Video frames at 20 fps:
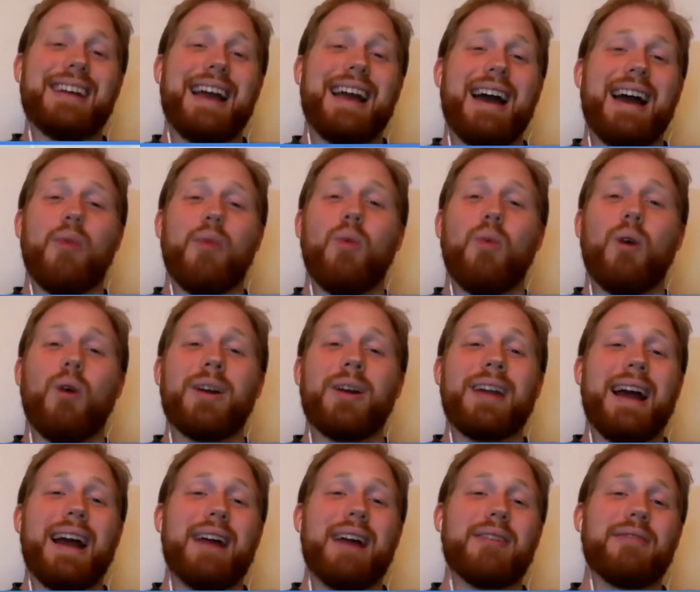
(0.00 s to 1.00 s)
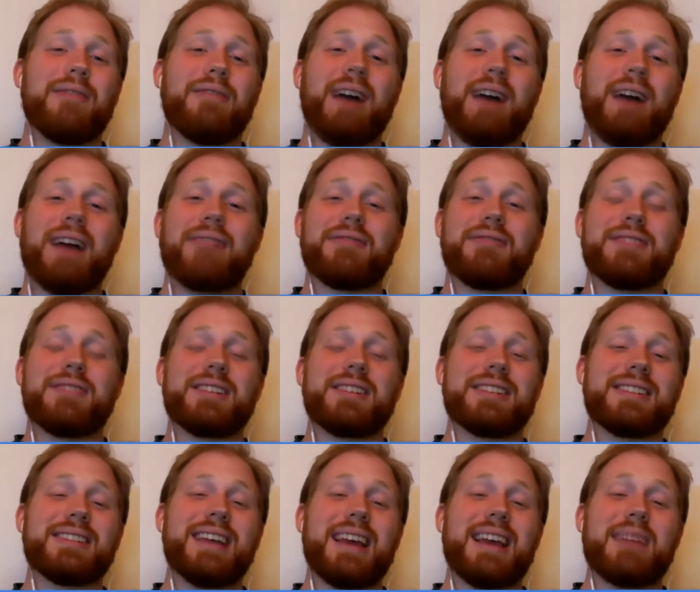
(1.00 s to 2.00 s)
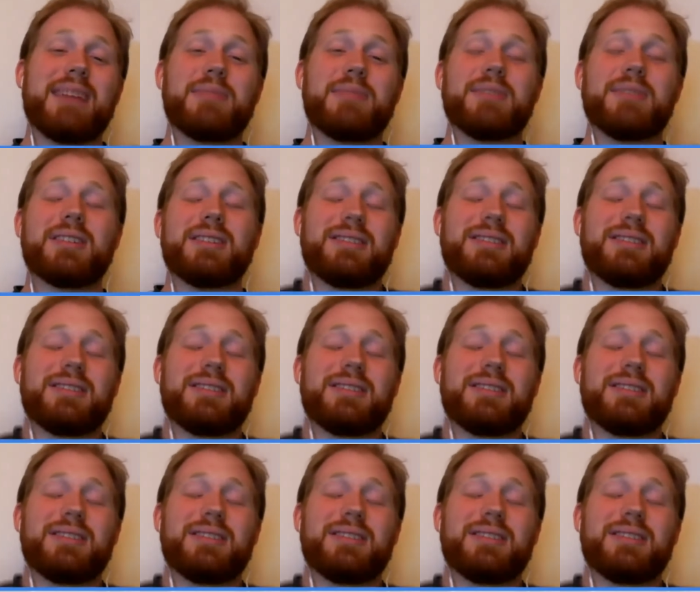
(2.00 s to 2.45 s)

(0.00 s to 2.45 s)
at 1 out of 5, 6 games is